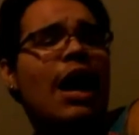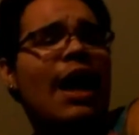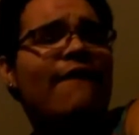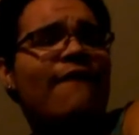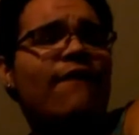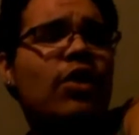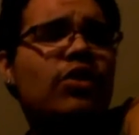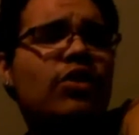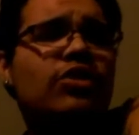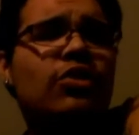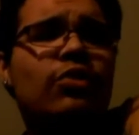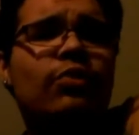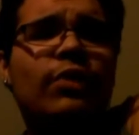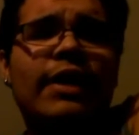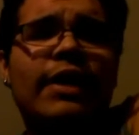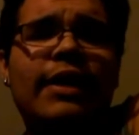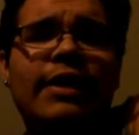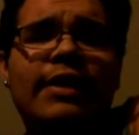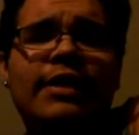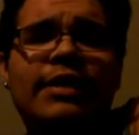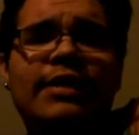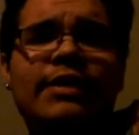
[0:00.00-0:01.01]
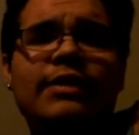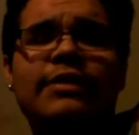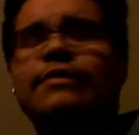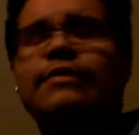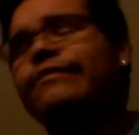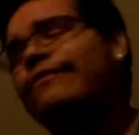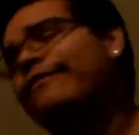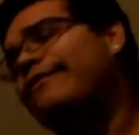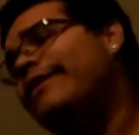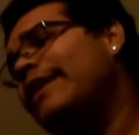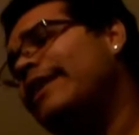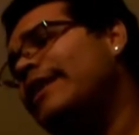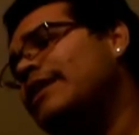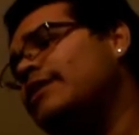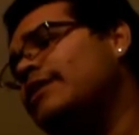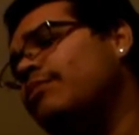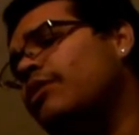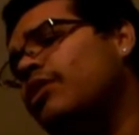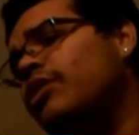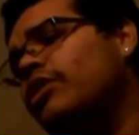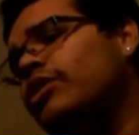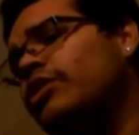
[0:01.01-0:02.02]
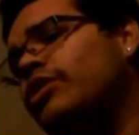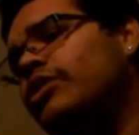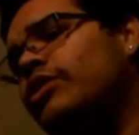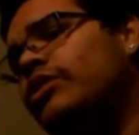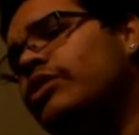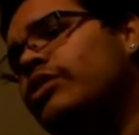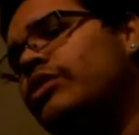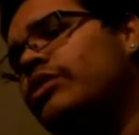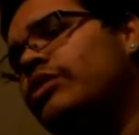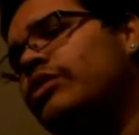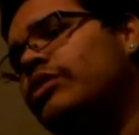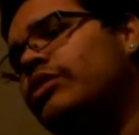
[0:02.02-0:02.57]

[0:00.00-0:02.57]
I've also written Phoenix bars.